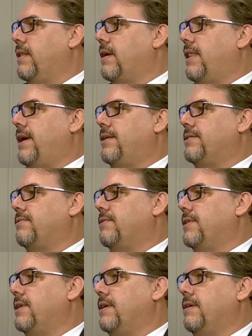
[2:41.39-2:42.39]
The cloud is
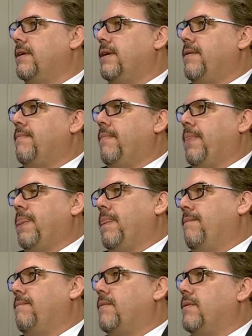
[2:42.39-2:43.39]
really
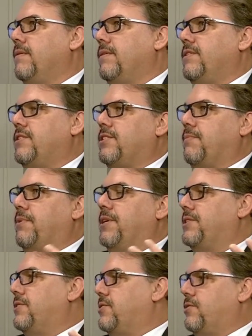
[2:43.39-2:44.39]
just a
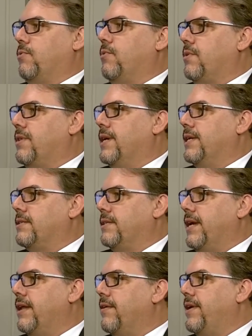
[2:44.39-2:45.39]
place to store things.
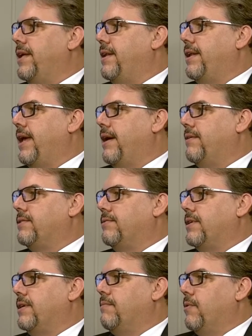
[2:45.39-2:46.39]
The internet now is
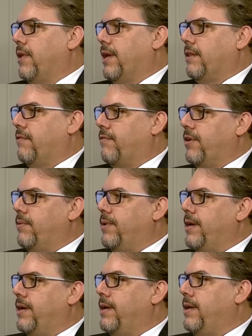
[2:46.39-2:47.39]
really more like the
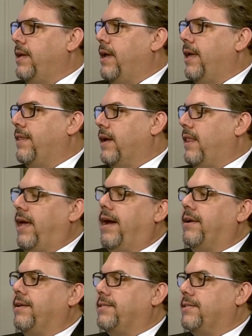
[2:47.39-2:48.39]
freeway, and the
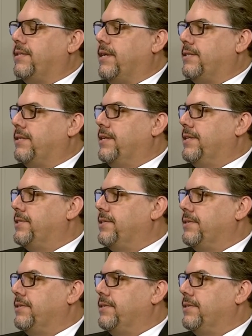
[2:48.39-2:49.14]
cloud is the destination.